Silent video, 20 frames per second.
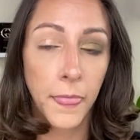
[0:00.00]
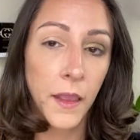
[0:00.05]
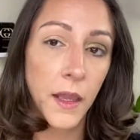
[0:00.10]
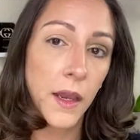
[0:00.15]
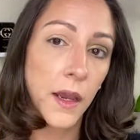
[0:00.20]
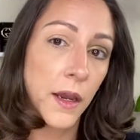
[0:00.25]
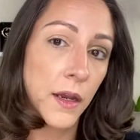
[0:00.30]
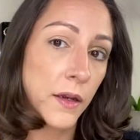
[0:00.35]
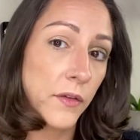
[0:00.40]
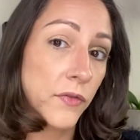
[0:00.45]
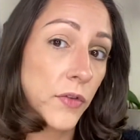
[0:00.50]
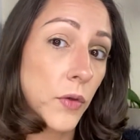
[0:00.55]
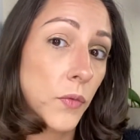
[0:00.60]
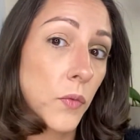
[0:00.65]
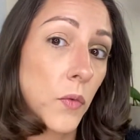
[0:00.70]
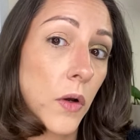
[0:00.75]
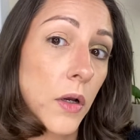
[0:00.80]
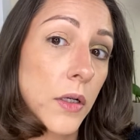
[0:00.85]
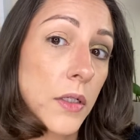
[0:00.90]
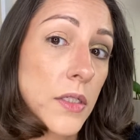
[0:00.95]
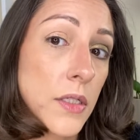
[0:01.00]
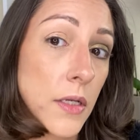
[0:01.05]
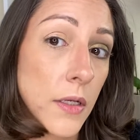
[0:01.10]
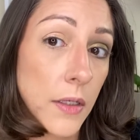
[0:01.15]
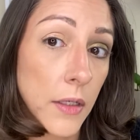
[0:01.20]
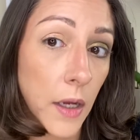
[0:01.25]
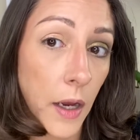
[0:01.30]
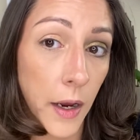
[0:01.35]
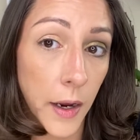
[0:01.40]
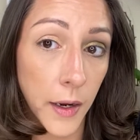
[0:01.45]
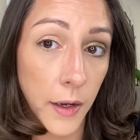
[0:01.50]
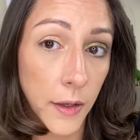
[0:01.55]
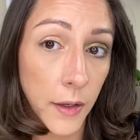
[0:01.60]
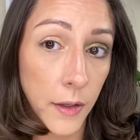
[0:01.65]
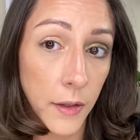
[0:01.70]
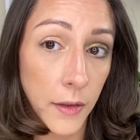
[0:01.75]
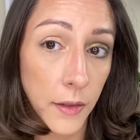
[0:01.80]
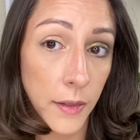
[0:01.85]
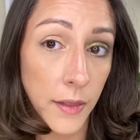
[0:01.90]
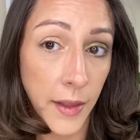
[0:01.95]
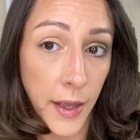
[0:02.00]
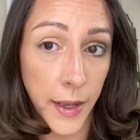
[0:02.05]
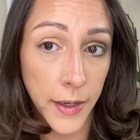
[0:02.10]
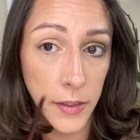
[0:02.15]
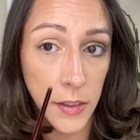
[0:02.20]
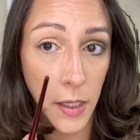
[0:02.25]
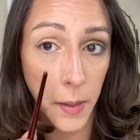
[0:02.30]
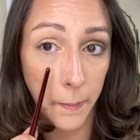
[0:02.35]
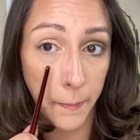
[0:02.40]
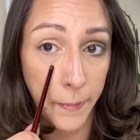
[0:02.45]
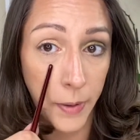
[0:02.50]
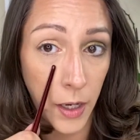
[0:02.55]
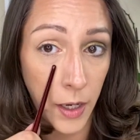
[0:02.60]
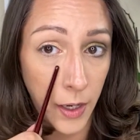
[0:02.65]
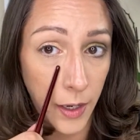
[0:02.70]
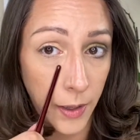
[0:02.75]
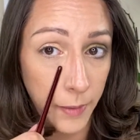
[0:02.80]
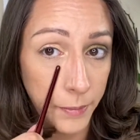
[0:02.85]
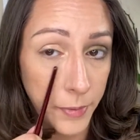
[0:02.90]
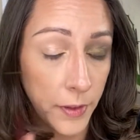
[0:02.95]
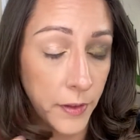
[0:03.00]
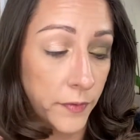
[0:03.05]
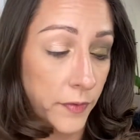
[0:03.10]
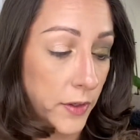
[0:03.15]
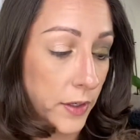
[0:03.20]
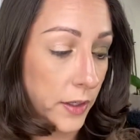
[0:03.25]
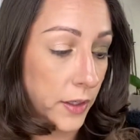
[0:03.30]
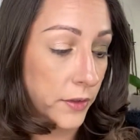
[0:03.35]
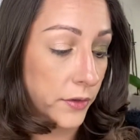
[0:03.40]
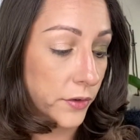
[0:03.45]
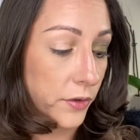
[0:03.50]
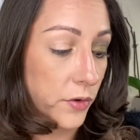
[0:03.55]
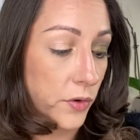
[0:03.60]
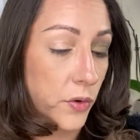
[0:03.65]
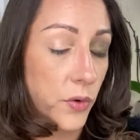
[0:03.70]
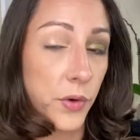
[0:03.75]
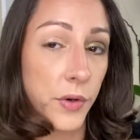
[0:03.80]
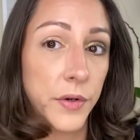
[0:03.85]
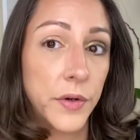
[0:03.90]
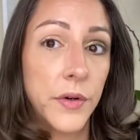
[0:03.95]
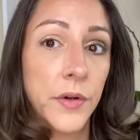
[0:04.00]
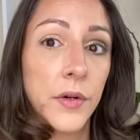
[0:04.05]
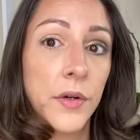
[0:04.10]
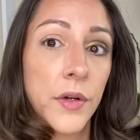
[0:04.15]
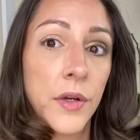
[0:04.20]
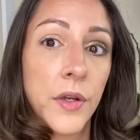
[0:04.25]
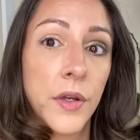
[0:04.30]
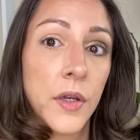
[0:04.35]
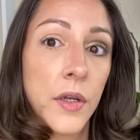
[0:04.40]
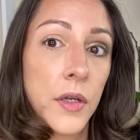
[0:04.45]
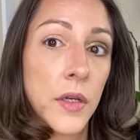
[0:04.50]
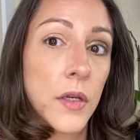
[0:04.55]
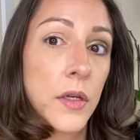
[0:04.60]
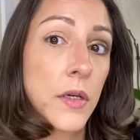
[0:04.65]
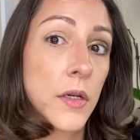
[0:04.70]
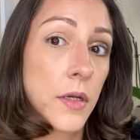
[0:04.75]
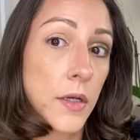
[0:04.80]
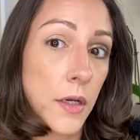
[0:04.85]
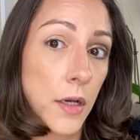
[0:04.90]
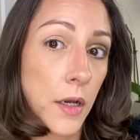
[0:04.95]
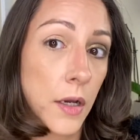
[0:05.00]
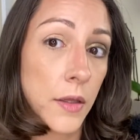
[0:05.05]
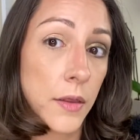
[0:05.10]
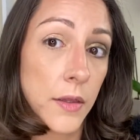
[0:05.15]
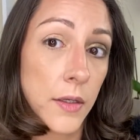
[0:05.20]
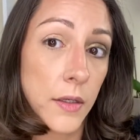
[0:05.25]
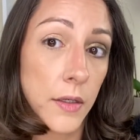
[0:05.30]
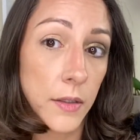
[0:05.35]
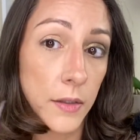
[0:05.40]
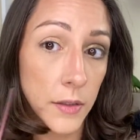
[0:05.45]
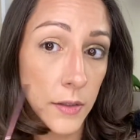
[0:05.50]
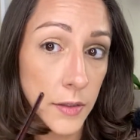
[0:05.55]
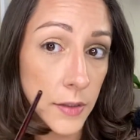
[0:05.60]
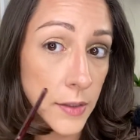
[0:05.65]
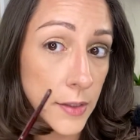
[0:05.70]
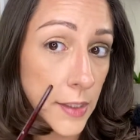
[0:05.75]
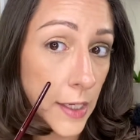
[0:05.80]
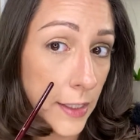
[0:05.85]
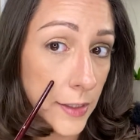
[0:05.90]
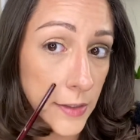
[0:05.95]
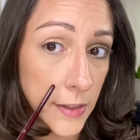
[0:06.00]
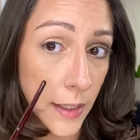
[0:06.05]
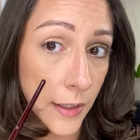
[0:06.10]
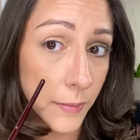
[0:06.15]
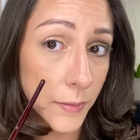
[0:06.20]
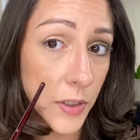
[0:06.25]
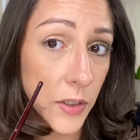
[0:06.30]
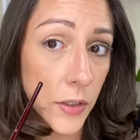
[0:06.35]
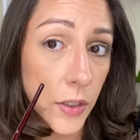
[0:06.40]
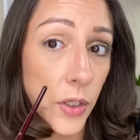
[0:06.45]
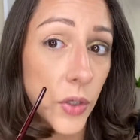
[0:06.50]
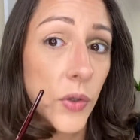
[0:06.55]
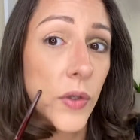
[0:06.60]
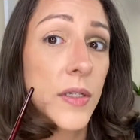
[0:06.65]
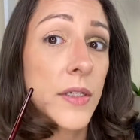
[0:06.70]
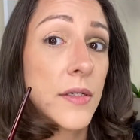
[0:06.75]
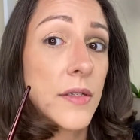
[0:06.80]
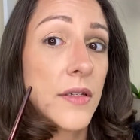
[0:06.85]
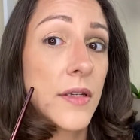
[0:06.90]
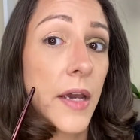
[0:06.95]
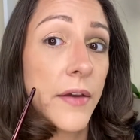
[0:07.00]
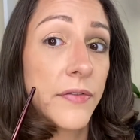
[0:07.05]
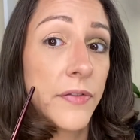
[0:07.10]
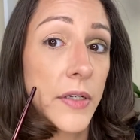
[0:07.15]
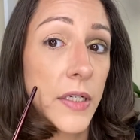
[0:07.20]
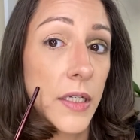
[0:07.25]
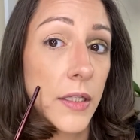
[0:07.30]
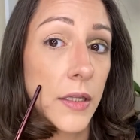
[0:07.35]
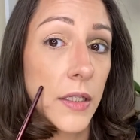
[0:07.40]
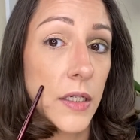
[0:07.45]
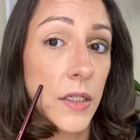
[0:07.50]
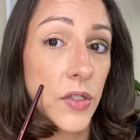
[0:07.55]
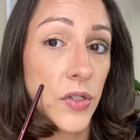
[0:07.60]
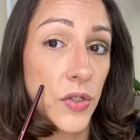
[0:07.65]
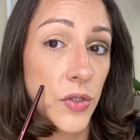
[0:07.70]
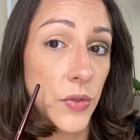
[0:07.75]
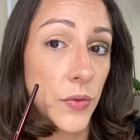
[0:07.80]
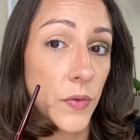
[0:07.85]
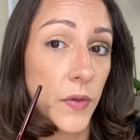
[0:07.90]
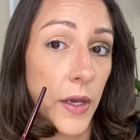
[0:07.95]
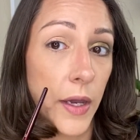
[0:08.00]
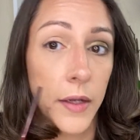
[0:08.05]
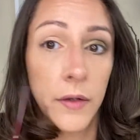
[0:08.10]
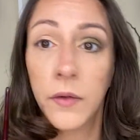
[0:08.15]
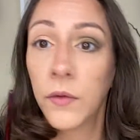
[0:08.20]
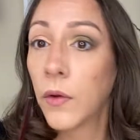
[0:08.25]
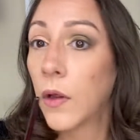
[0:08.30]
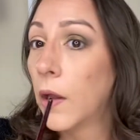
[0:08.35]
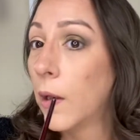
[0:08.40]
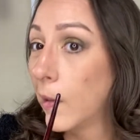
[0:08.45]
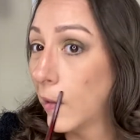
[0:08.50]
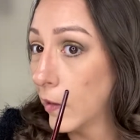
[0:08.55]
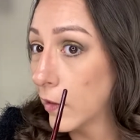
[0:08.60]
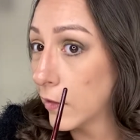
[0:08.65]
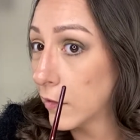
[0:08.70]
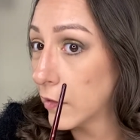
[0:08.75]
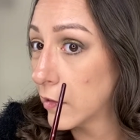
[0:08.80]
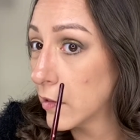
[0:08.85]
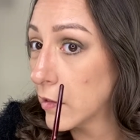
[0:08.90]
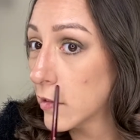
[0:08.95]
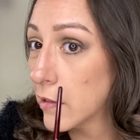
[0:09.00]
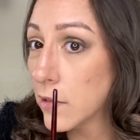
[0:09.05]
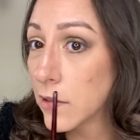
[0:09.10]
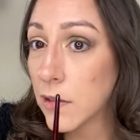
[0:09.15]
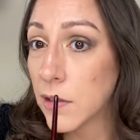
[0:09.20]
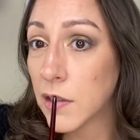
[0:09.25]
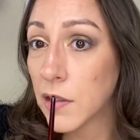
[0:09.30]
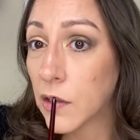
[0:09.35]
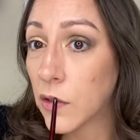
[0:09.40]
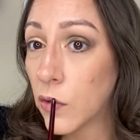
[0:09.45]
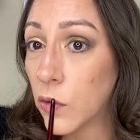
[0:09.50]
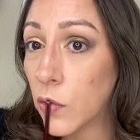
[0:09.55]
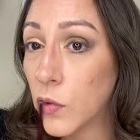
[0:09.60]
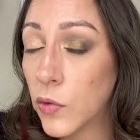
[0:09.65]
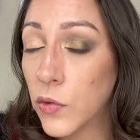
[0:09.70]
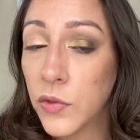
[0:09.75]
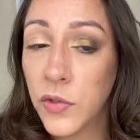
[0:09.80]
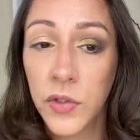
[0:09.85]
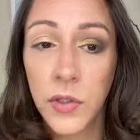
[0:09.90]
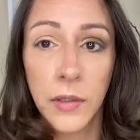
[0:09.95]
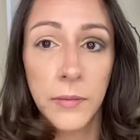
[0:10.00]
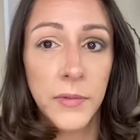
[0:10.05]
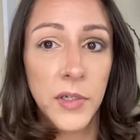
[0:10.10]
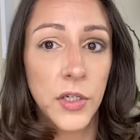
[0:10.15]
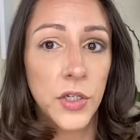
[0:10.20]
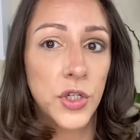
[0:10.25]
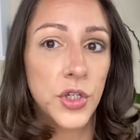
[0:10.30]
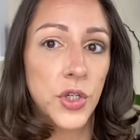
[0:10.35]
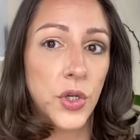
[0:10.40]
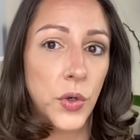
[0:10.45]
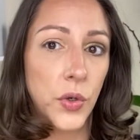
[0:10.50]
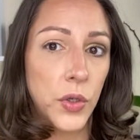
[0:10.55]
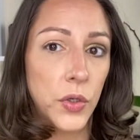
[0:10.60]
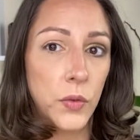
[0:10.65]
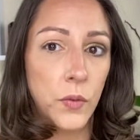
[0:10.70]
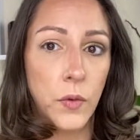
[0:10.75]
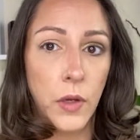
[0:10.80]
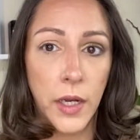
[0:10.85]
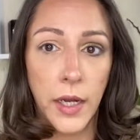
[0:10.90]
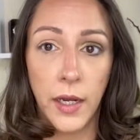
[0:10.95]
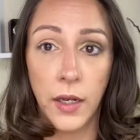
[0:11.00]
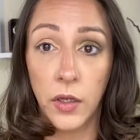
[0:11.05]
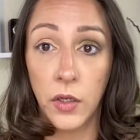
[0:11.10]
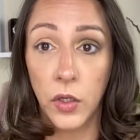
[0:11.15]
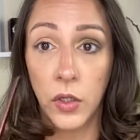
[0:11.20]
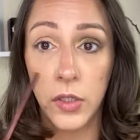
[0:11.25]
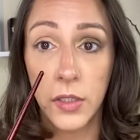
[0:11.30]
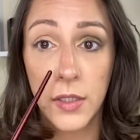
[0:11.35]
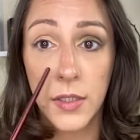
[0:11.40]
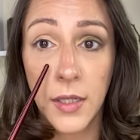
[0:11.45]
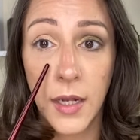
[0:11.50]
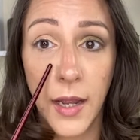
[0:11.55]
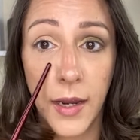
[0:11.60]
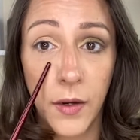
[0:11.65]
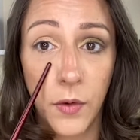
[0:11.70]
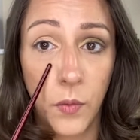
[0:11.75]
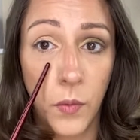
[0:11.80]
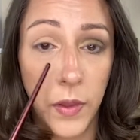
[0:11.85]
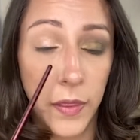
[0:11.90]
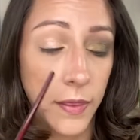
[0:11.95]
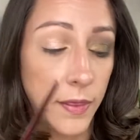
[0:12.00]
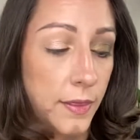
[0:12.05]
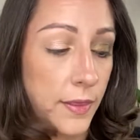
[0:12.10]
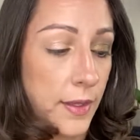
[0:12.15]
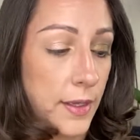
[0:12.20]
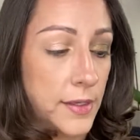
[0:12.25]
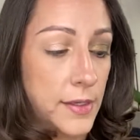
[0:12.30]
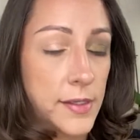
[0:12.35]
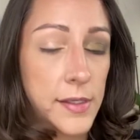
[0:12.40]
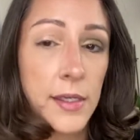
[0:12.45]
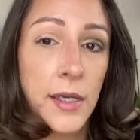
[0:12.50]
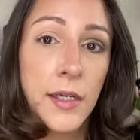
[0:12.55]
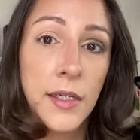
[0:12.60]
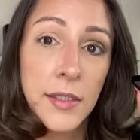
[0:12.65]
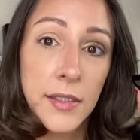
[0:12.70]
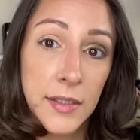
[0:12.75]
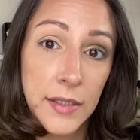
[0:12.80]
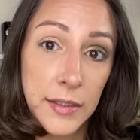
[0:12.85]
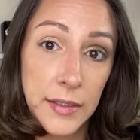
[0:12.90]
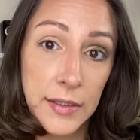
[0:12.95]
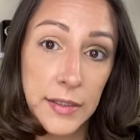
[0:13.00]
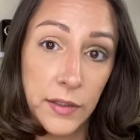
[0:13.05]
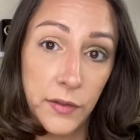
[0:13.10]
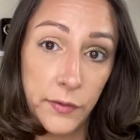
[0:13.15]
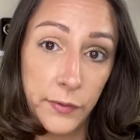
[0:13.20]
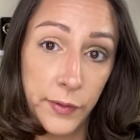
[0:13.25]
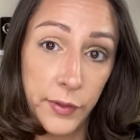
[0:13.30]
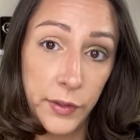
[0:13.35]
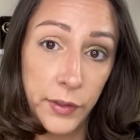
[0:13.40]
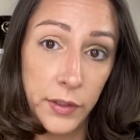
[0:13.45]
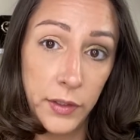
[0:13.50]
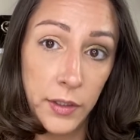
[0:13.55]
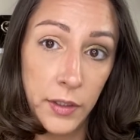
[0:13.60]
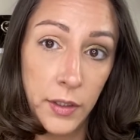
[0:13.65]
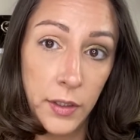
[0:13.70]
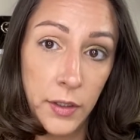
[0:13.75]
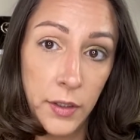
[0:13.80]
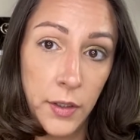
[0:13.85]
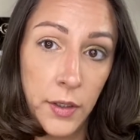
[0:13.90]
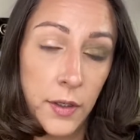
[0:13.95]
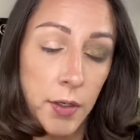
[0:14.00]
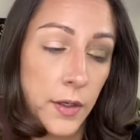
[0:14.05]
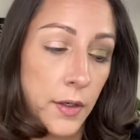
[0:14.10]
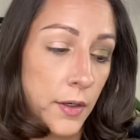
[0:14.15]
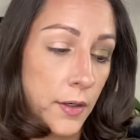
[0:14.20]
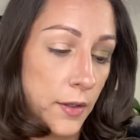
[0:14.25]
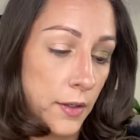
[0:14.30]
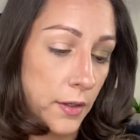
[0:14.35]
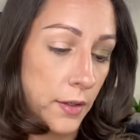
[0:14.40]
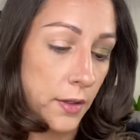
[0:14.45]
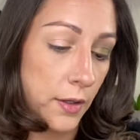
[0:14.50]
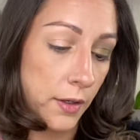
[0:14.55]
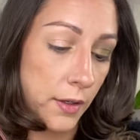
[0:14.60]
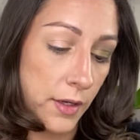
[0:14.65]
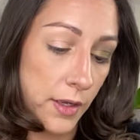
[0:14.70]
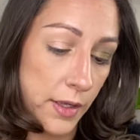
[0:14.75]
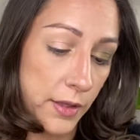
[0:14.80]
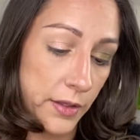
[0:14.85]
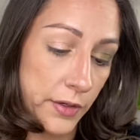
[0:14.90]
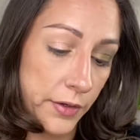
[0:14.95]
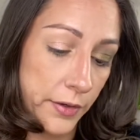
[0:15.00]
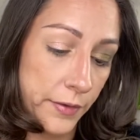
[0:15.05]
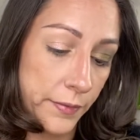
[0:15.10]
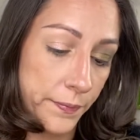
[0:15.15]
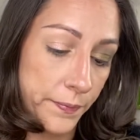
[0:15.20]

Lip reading: And if you want that pop of the inner corner on the daytime look, you can definitely do that. This is the gold, so I'm going to show you what it looks like with this silver color